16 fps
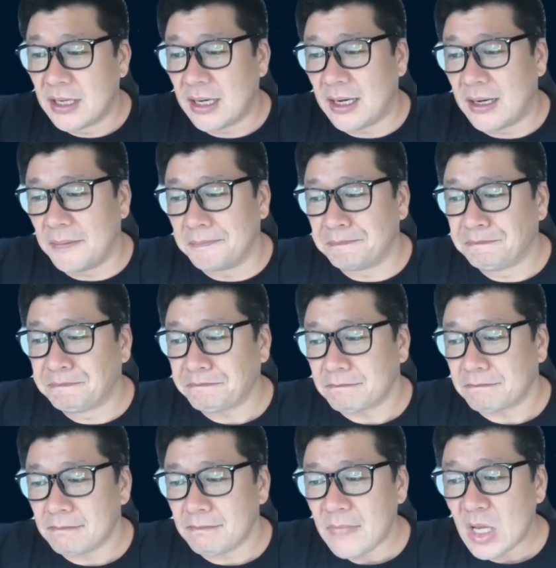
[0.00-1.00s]
Um,
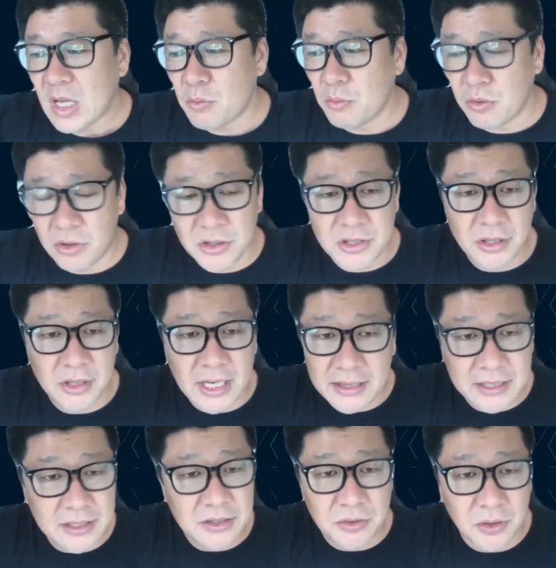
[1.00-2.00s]
we're also,
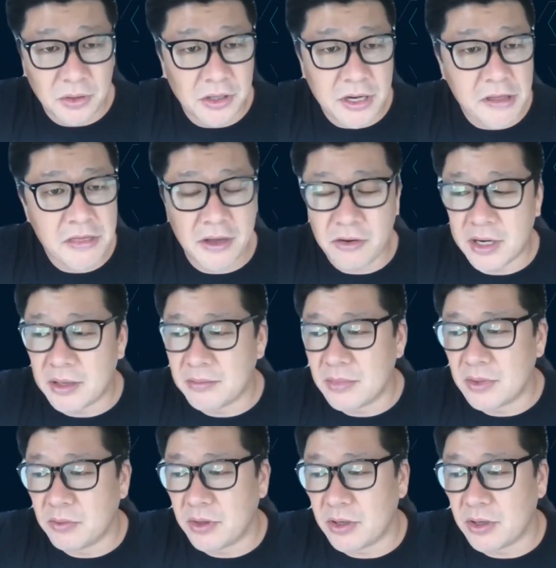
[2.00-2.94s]
and this is all on Ethereum.